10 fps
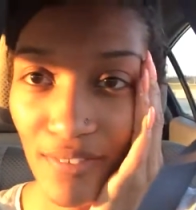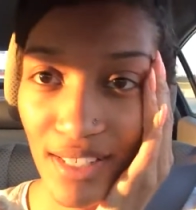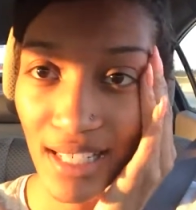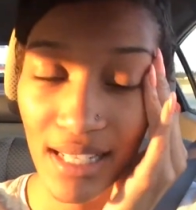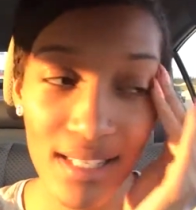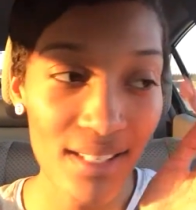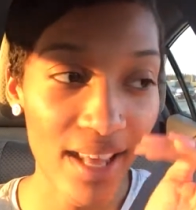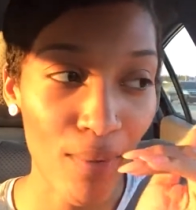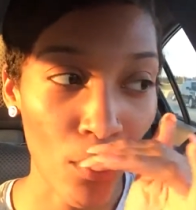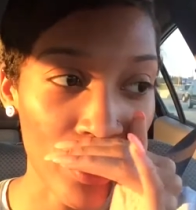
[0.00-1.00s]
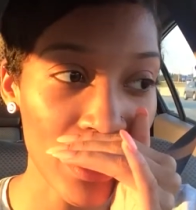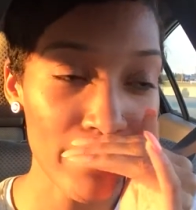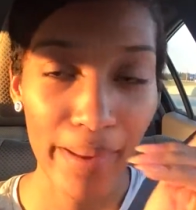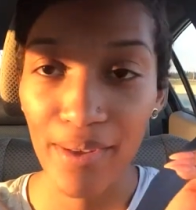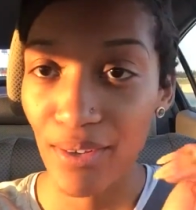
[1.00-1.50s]
so if he didn't see that warning,
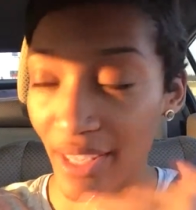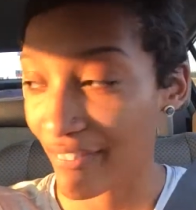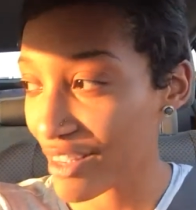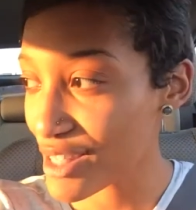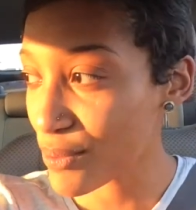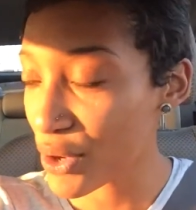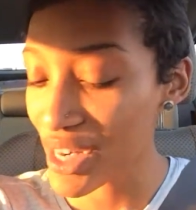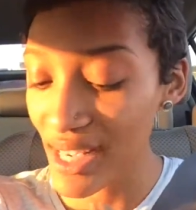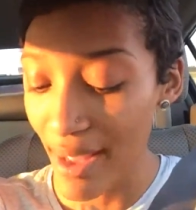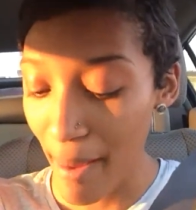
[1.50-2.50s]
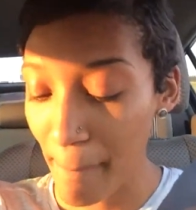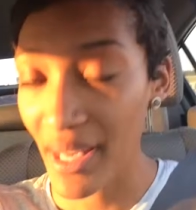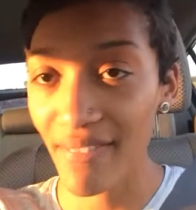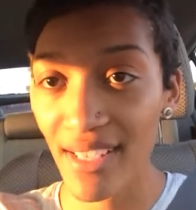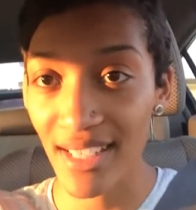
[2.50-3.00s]
maybe he'll give us a warning.
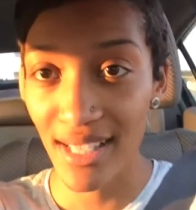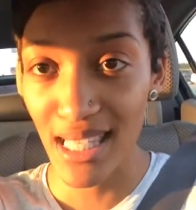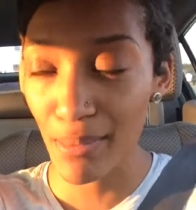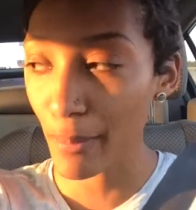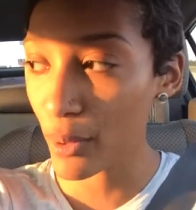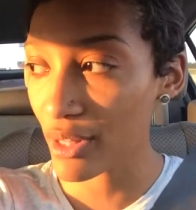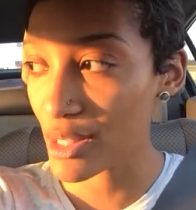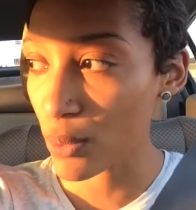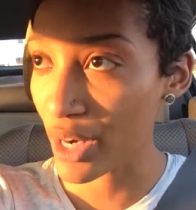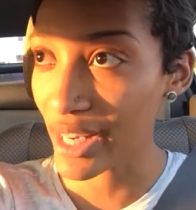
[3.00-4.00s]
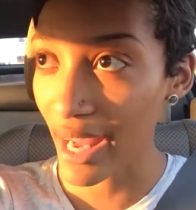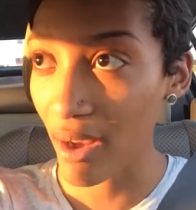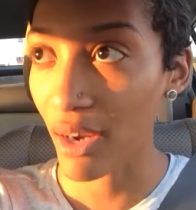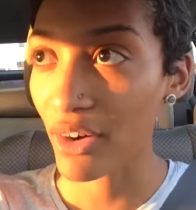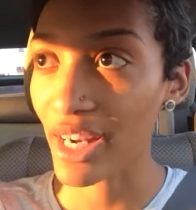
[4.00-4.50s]
But if he did see me pull this warning out
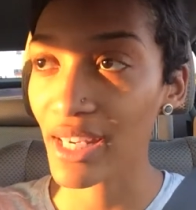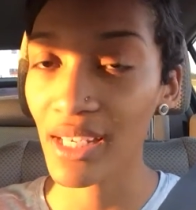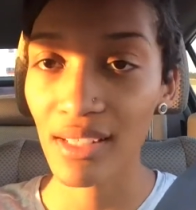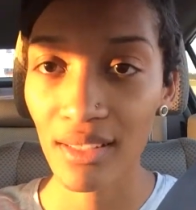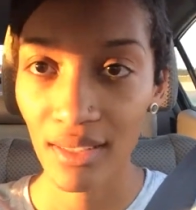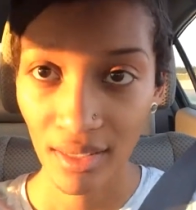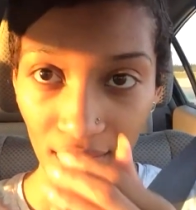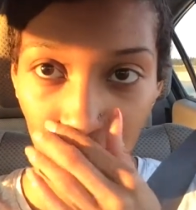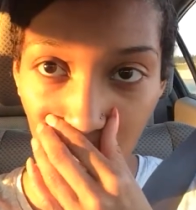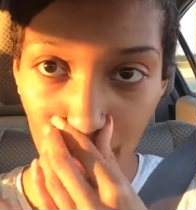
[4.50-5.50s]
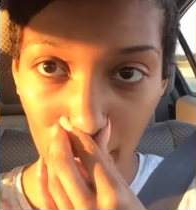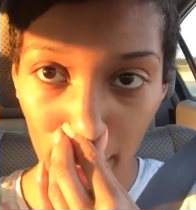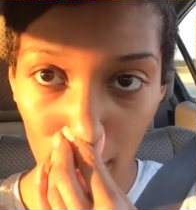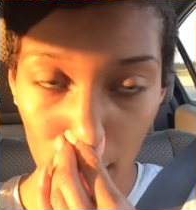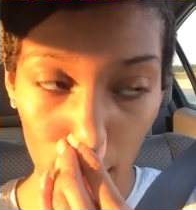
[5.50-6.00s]
already, I'll
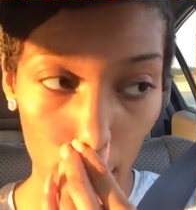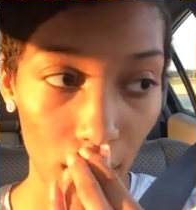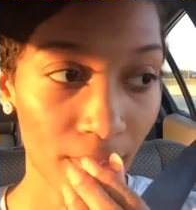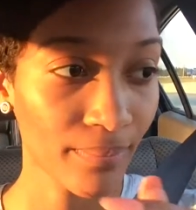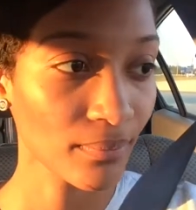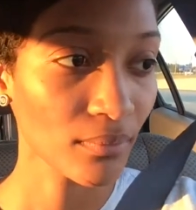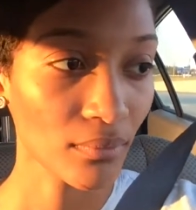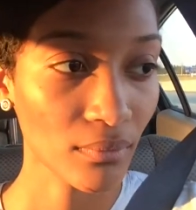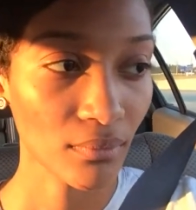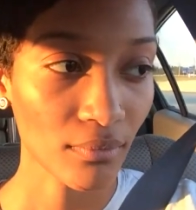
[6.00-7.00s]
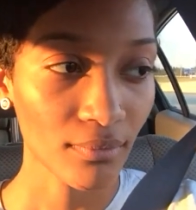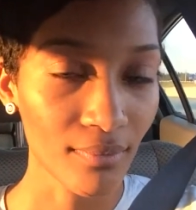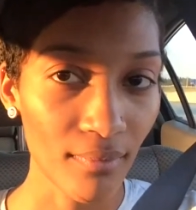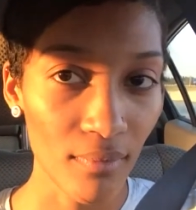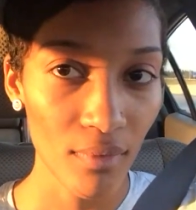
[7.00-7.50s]
probably get a ticket. Let's
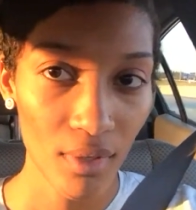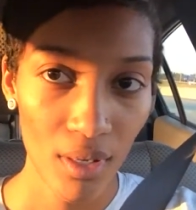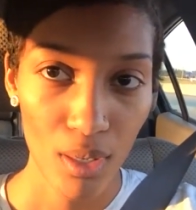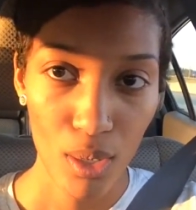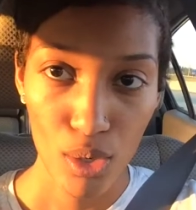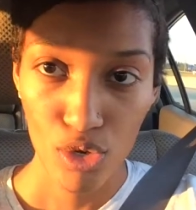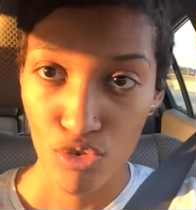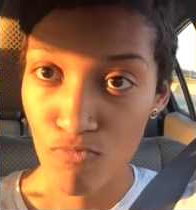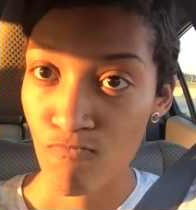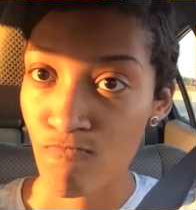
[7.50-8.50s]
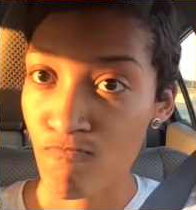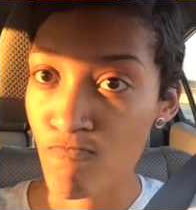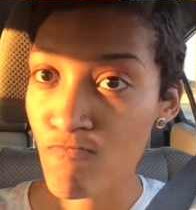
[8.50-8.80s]
just be optimistic about this